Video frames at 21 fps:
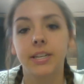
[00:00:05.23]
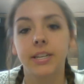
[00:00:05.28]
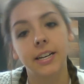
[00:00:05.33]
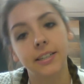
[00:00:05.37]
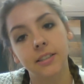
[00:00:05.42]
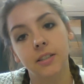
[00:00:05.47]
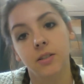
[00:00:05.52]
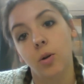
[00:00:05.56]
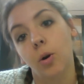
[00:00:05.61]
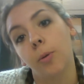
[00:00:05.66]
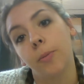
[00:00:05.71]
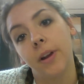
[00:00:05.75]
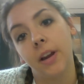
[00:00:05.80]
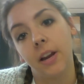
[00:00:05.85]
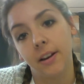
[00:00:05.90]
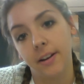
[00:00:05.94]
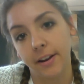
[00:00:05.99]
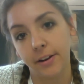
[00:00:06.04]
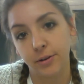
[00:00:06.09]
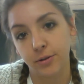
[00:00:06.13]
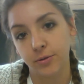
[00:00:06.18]
Texas
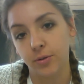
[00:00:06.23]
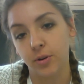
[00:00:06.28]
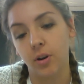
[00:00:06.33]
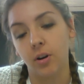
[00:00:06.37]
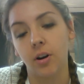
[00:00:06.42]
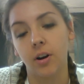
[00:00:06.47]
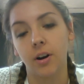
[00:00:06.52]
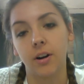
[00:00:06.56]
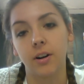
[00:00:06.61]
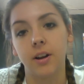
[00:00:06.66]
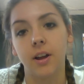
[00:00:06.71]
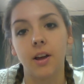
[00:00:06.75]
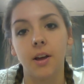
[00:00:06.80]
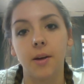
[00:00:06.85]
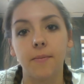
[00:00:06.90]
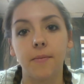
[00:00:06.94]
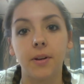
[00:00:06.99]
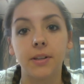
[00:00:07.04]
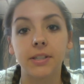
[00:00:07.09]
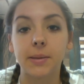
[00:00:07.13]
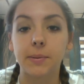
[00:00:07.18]
Army National Guard,
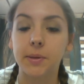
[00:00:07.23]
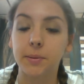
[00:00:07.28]
on